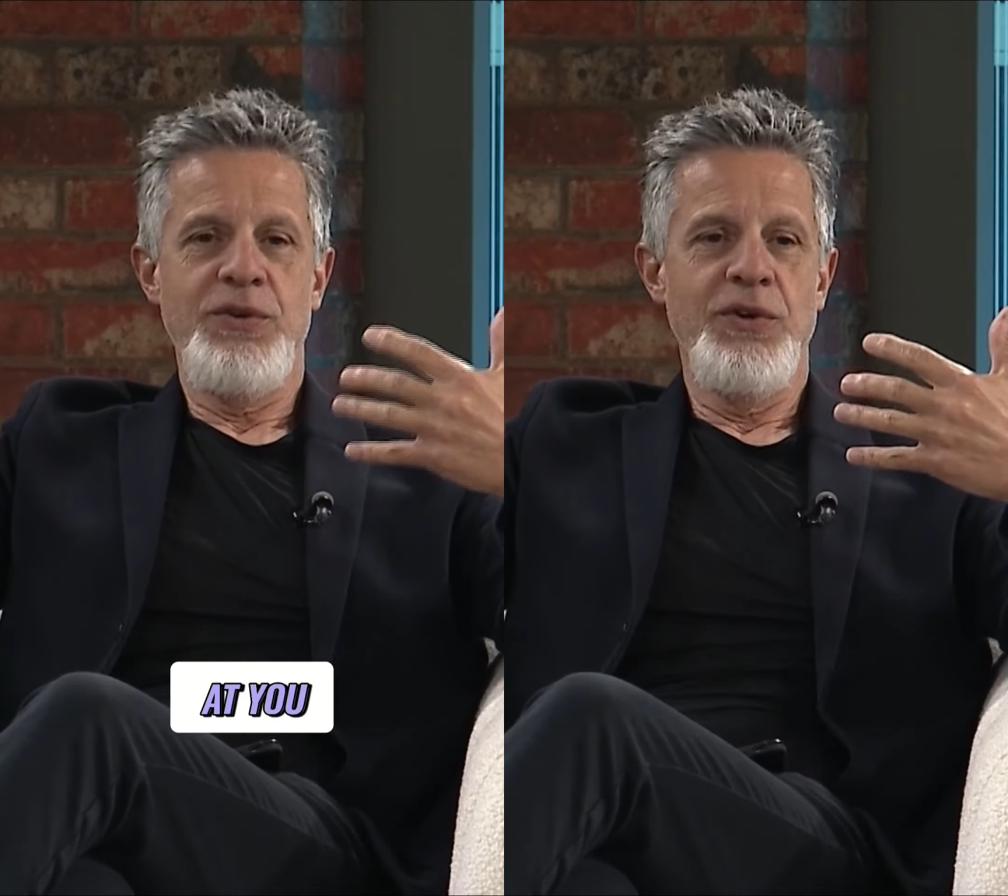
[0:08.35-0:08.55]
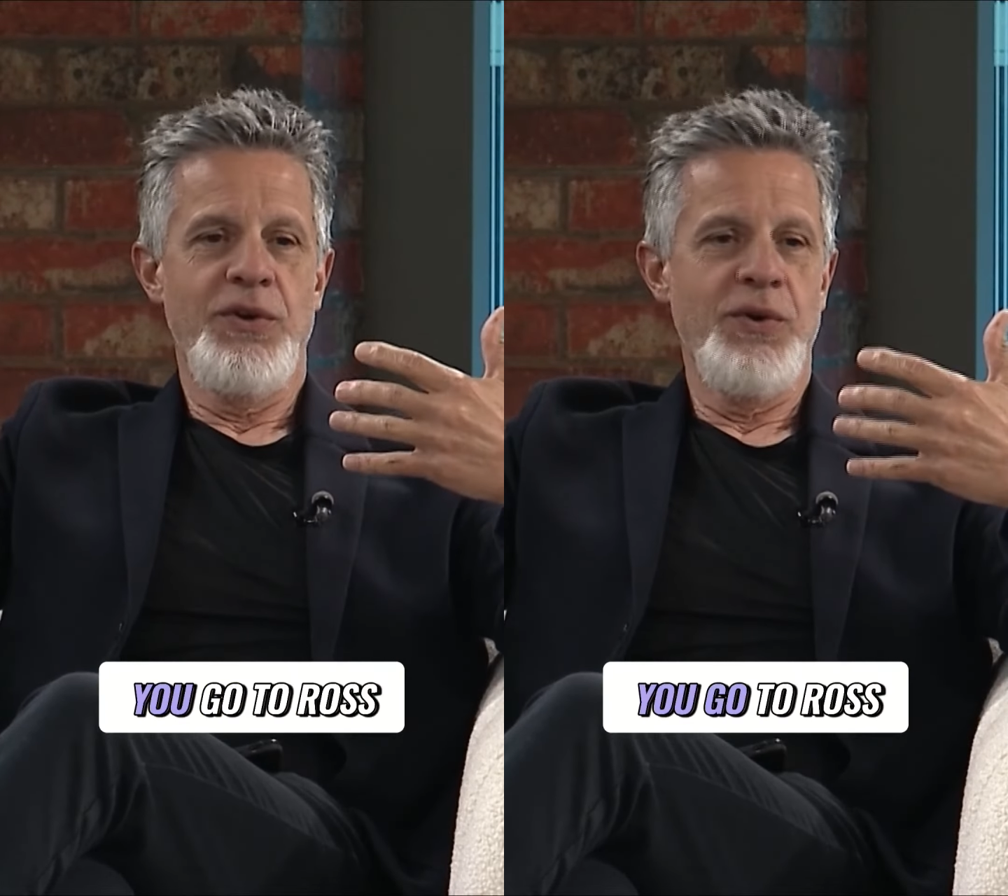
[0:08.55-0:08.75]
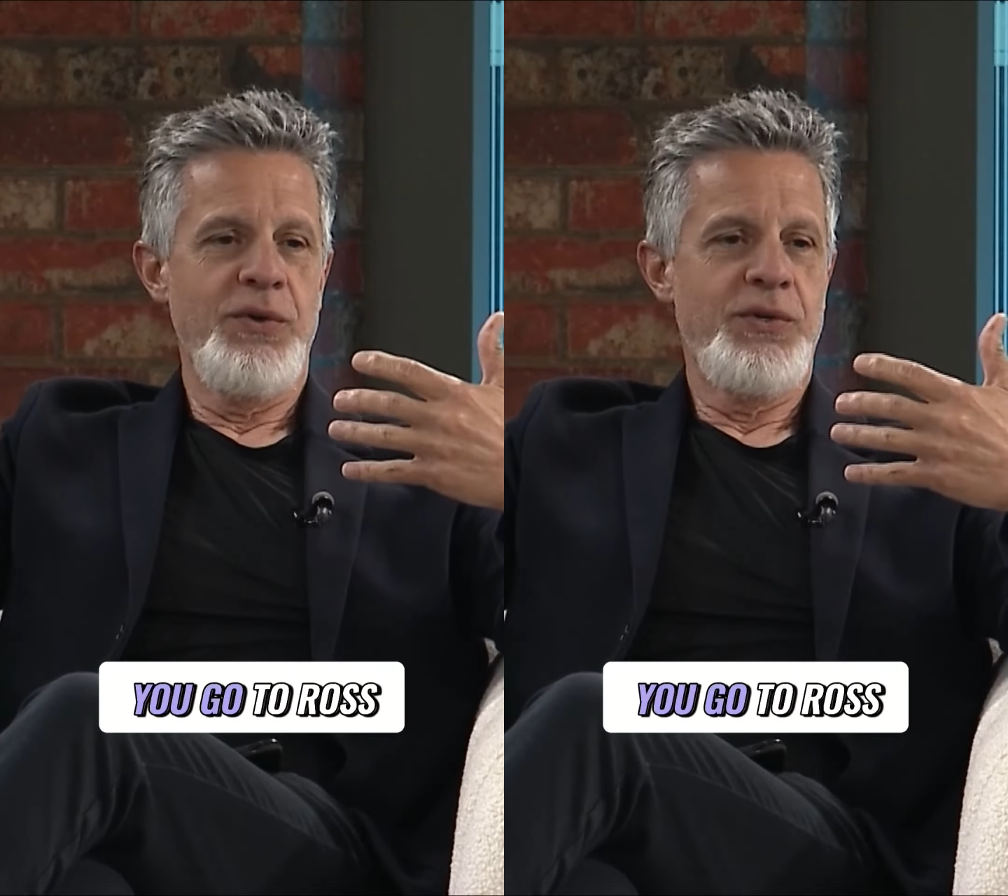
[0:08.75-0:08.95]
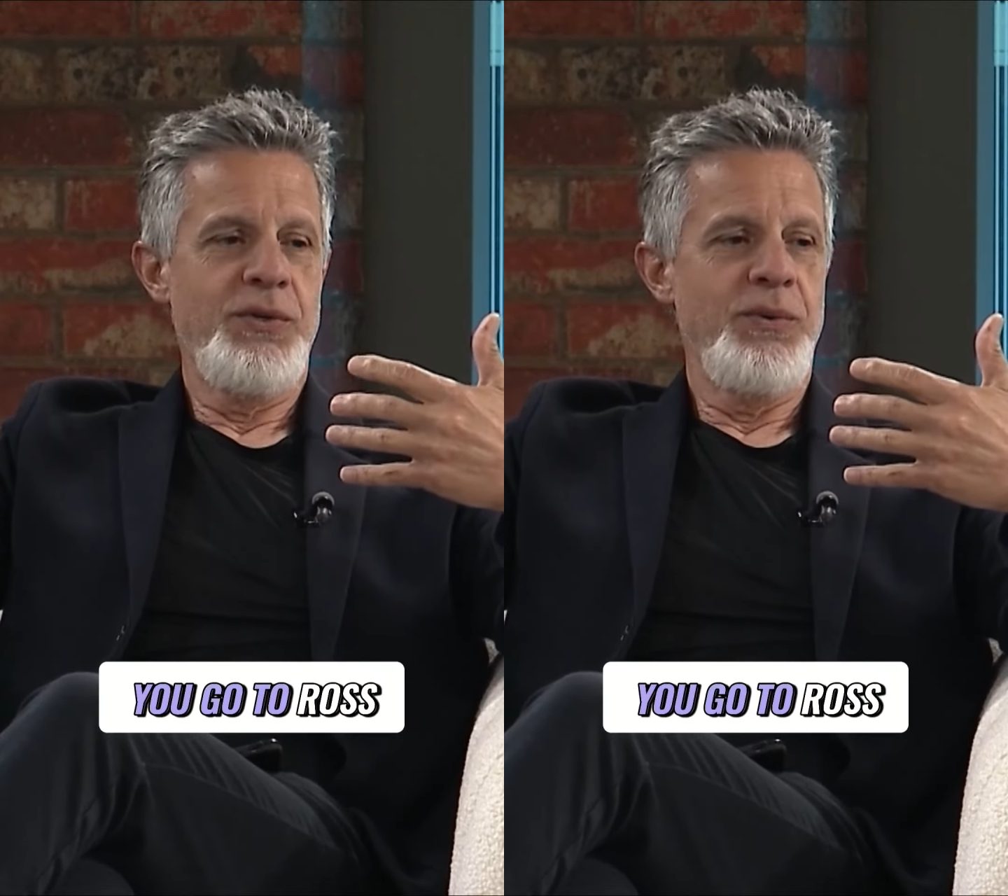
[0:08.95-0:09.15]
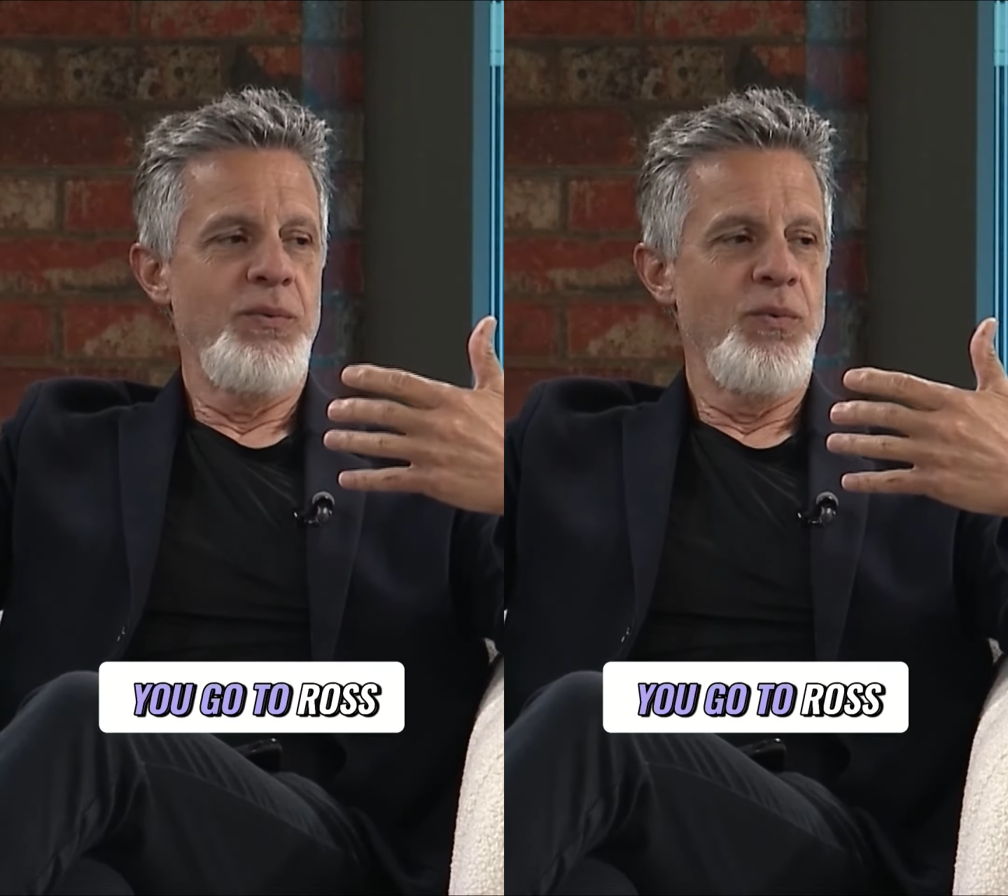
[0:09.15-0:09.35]
You go
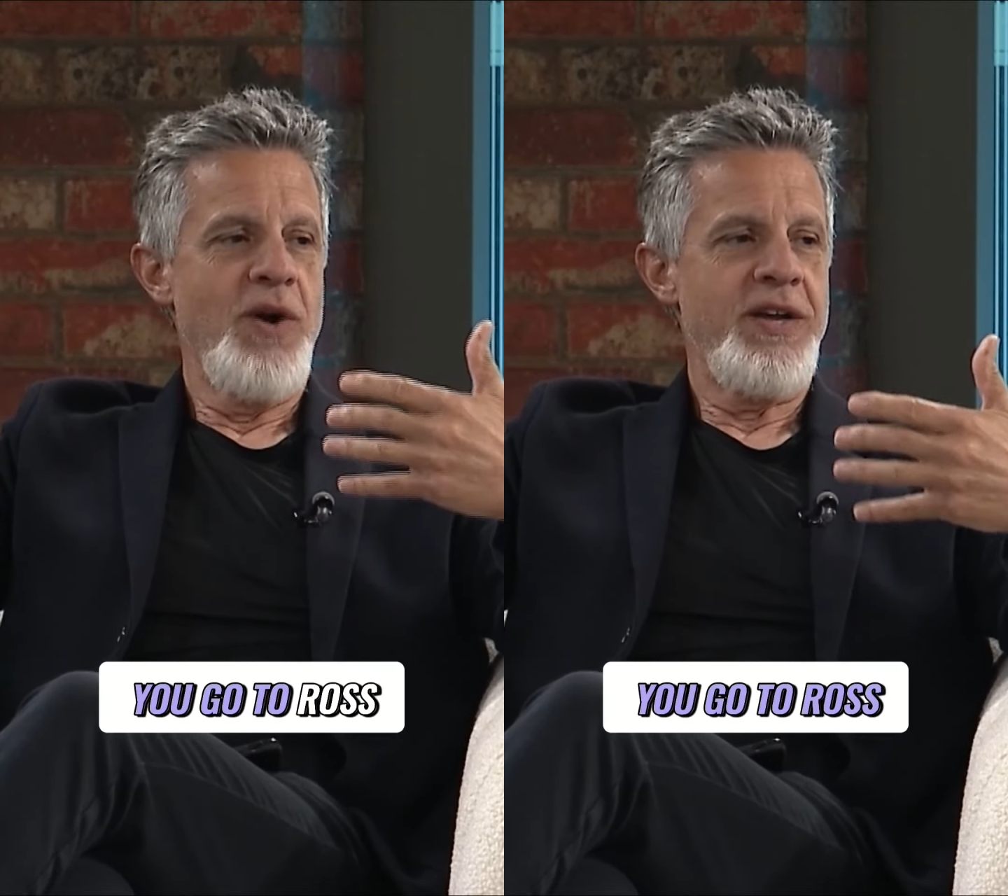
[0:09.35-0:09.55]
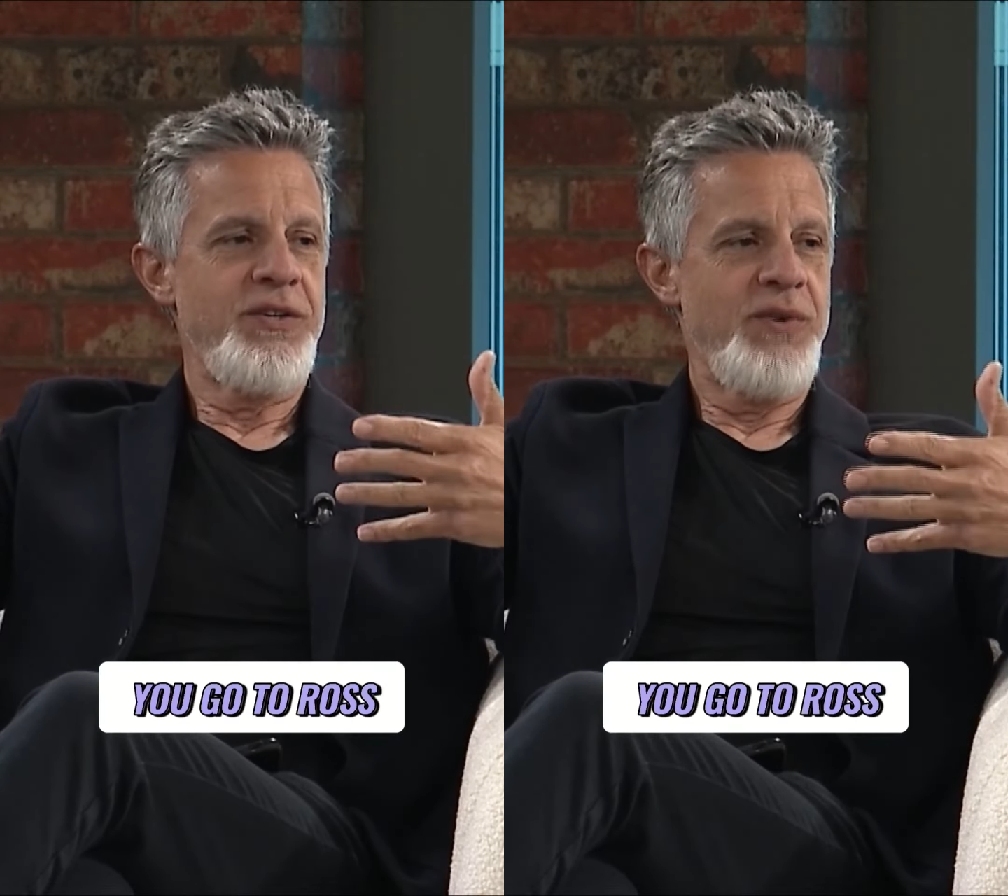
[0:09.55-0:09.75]
to Ross